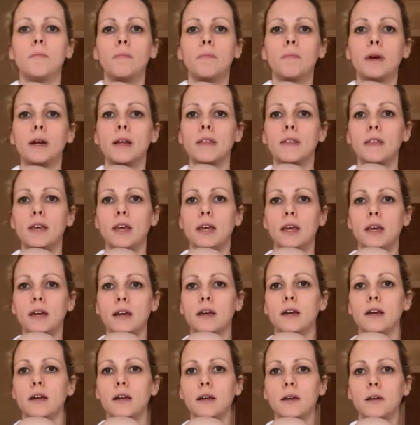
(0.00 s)
Bring the
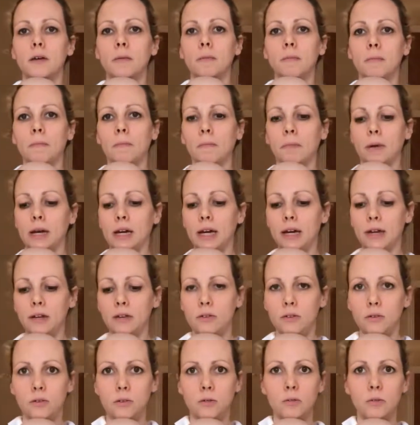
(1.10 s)

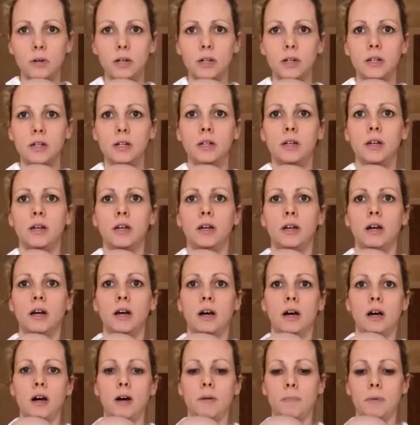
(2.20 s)
panel
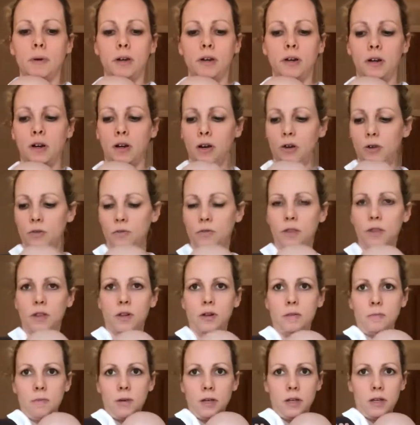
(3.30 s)
up over
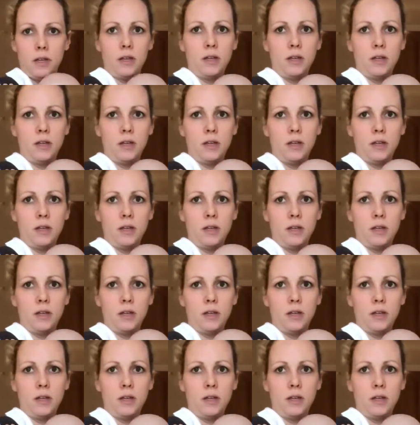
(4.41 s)
them,